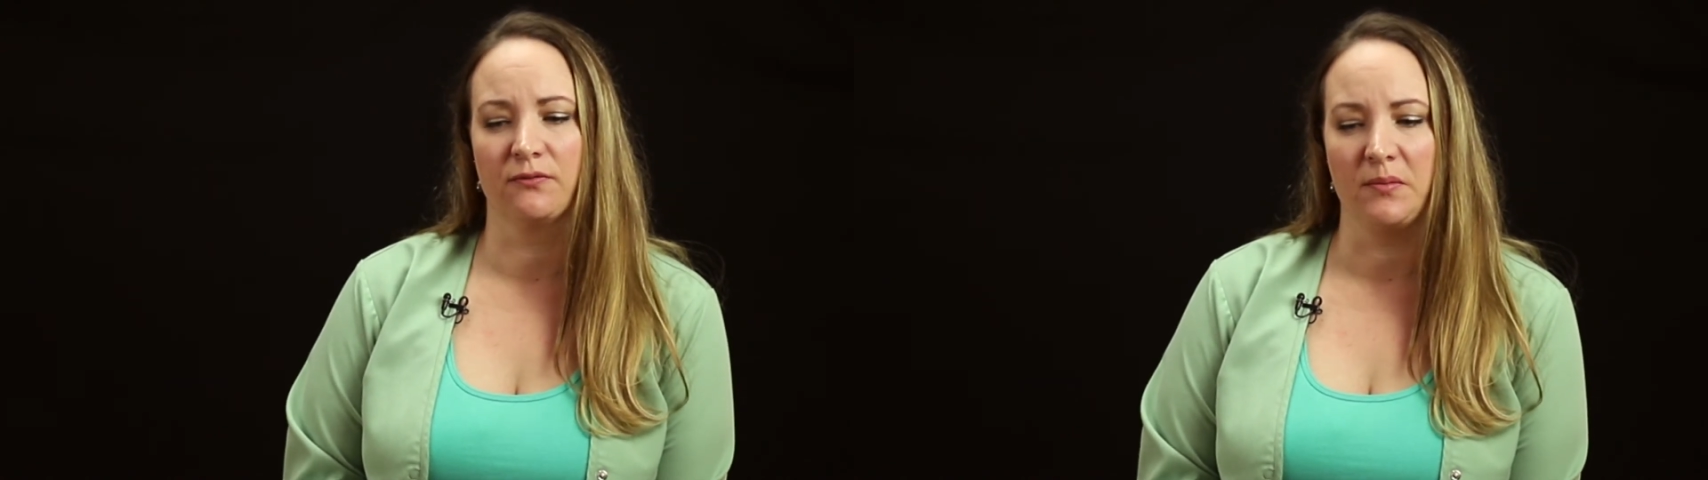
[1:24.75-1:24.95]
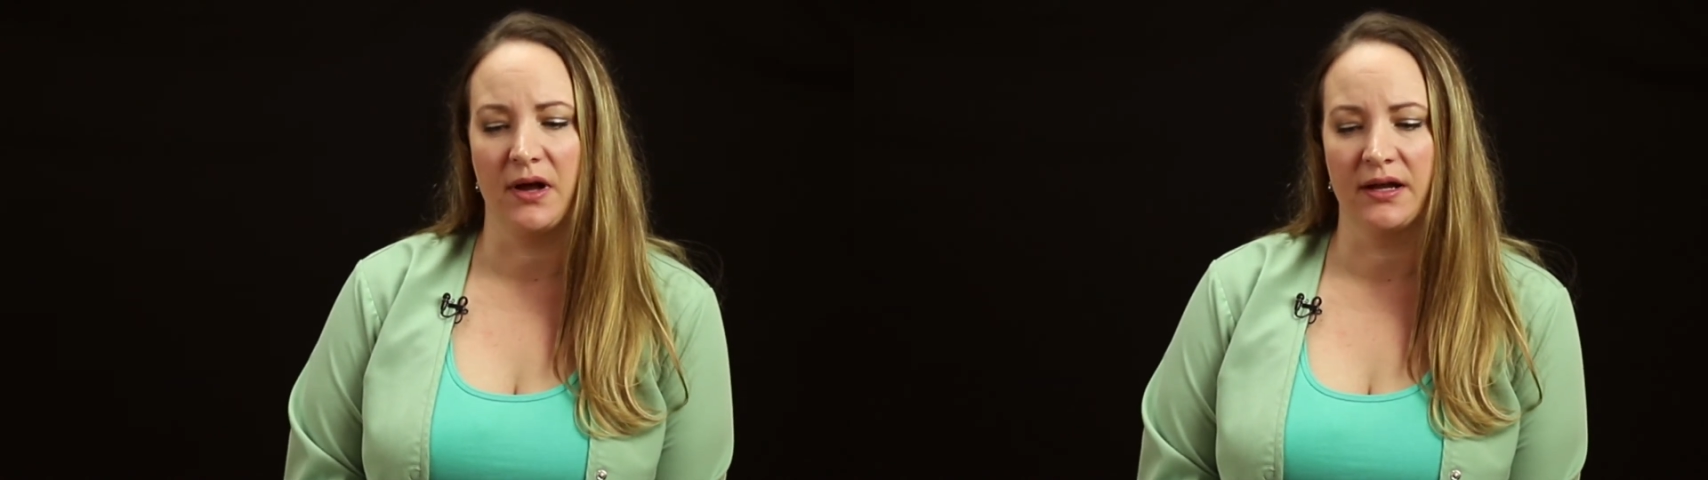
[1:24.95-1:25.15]

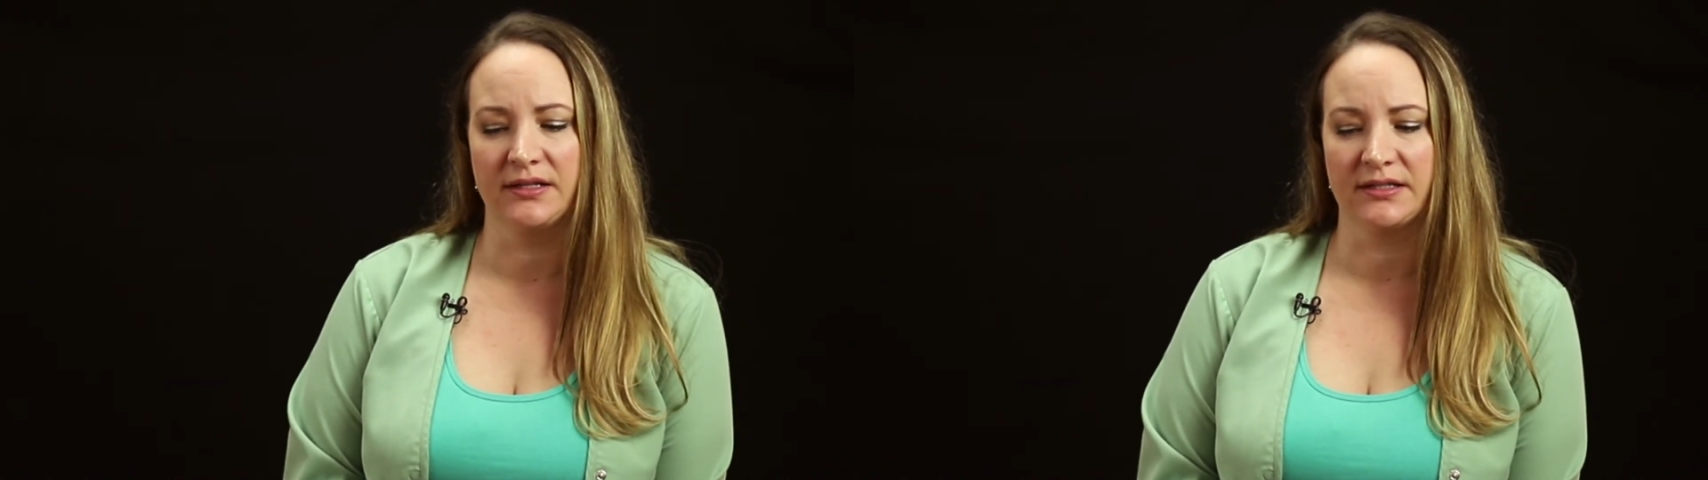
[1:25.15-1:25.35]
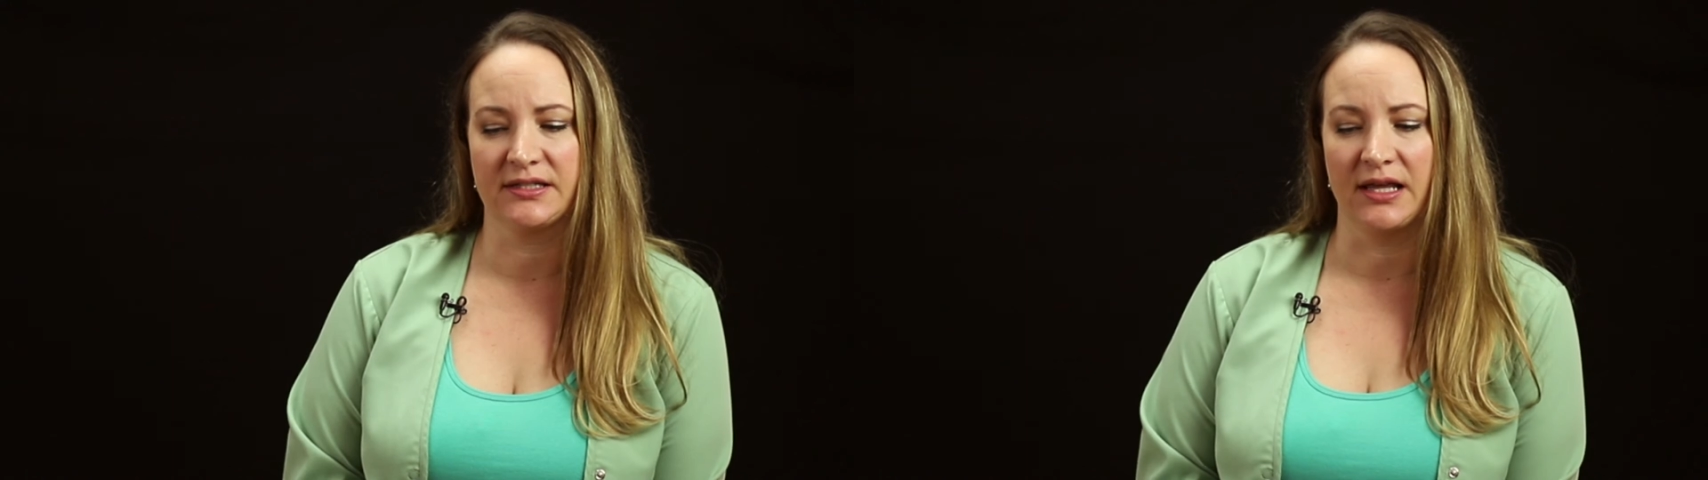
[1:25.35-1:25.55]
remind
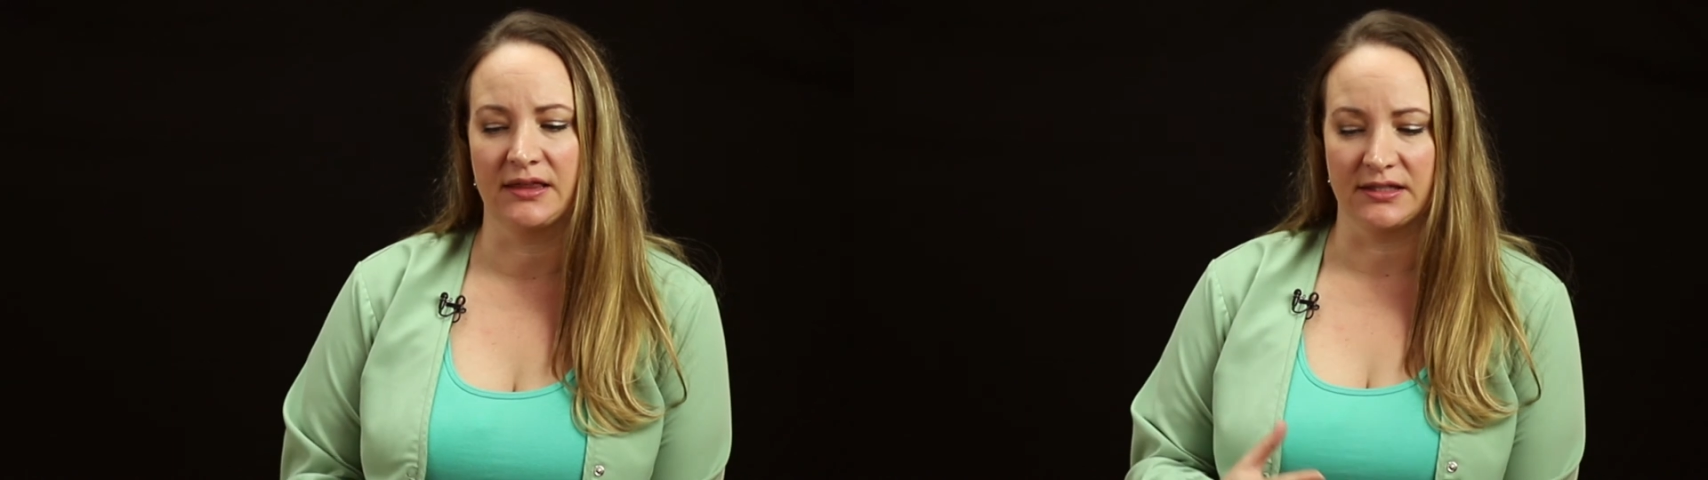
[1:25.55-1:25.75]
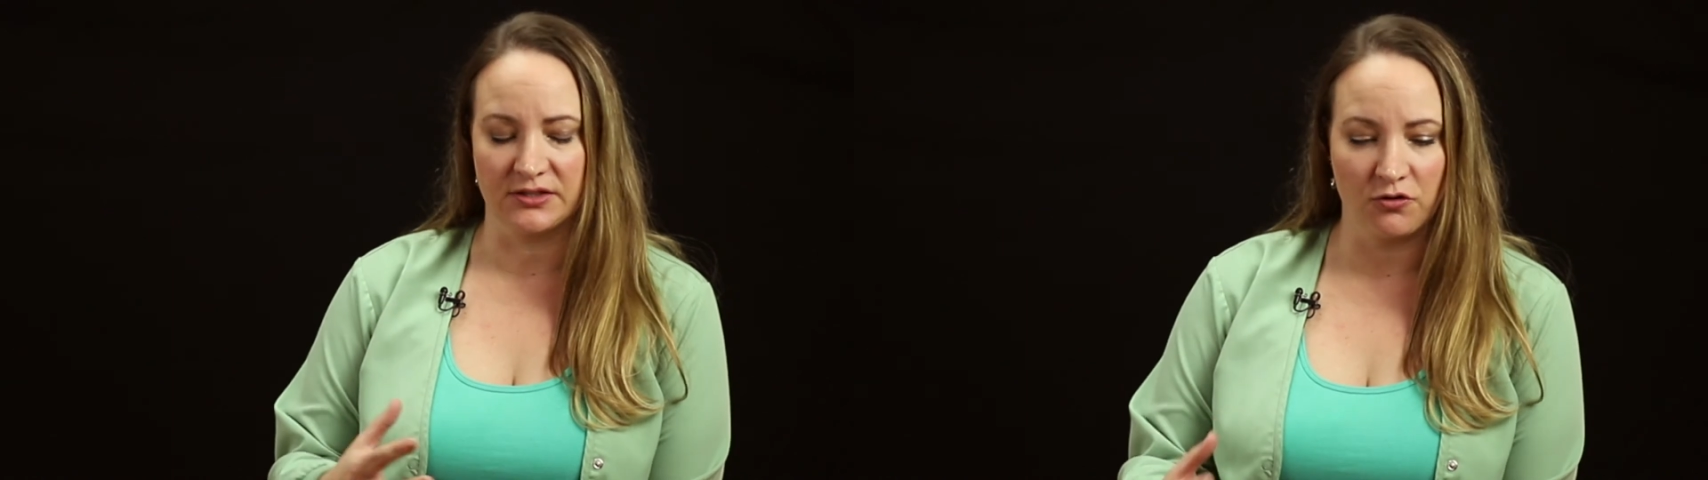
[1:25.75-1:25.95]
us that this